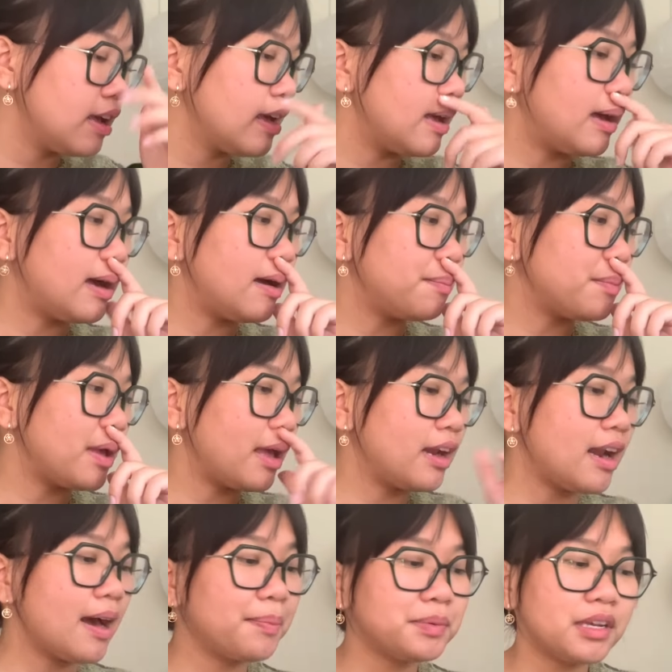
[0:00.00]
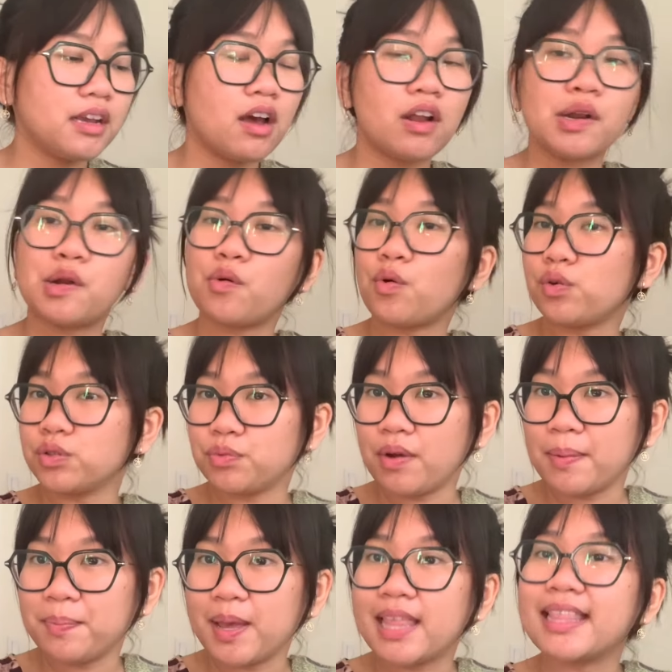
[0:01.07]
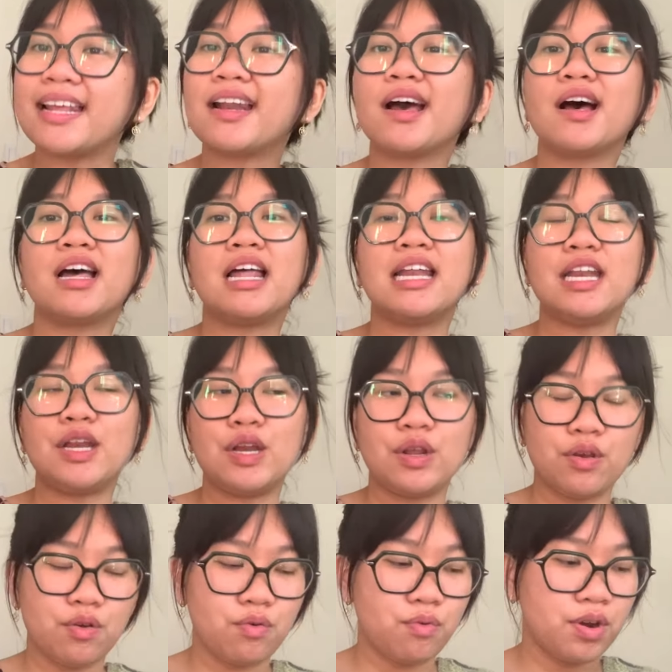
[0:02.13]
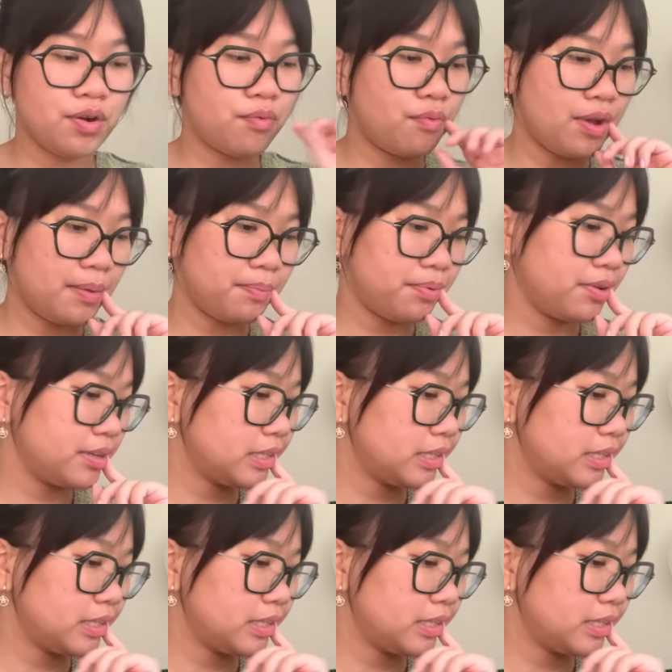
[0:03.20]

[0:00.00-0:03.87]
An update on an old whip and then a new whip.